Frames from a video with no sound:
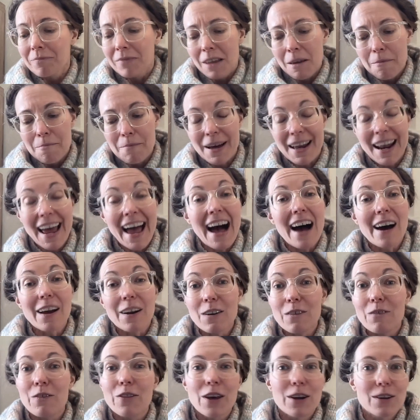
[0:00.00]
But out
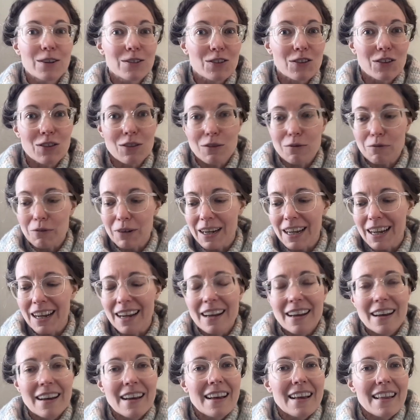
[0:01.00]
of those 3,
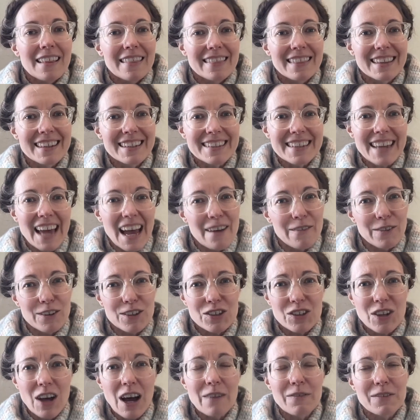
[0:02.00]
this
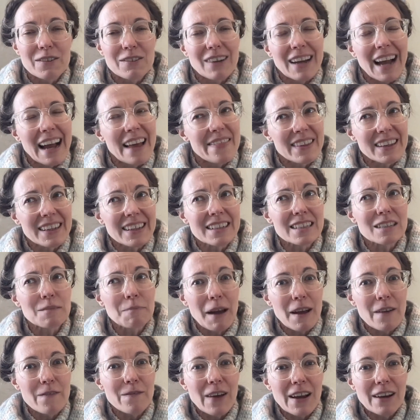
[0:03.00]
Eversoft, I think, is
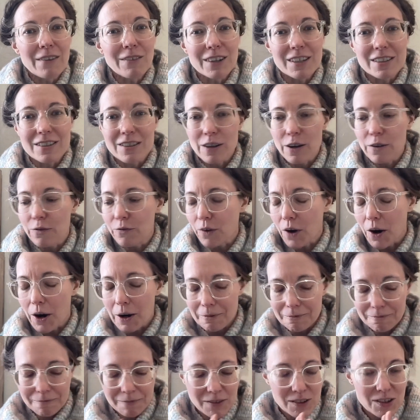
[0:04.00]
my favorite so
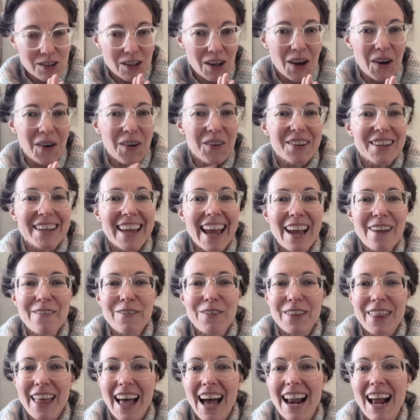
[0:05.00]
far. So yay for
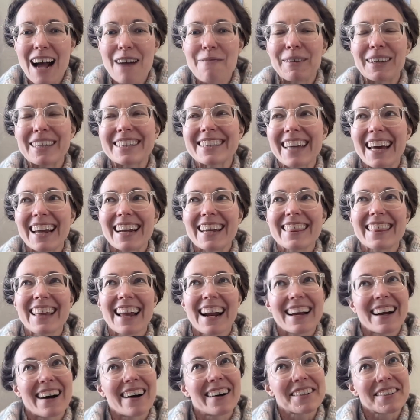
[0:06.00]
that. I'm excited that
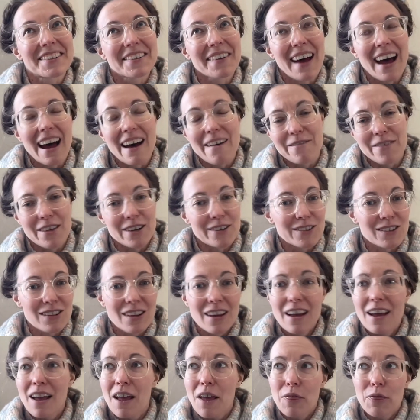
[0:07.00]
I also have those
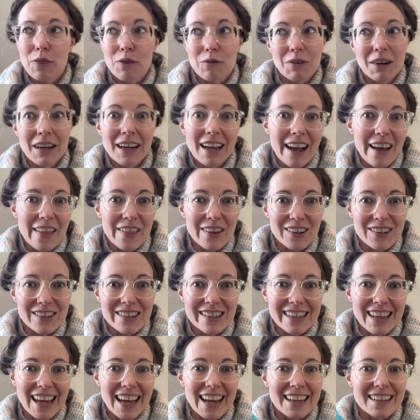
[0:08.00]
3 other
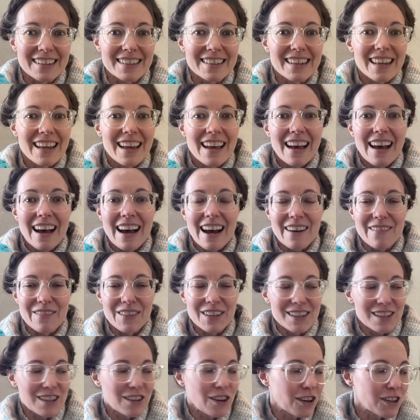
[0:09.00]
skeins of
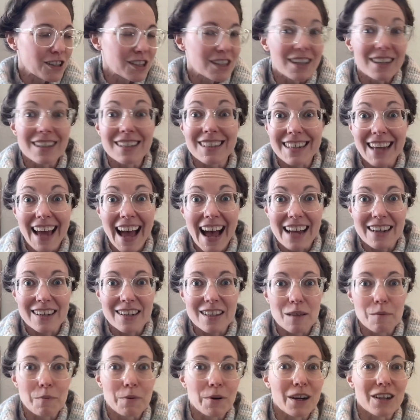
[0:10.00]
this yarn to add to
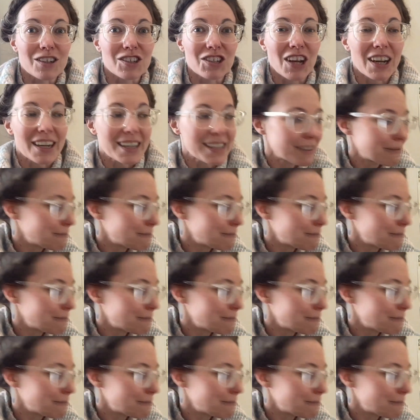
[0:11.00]
the project.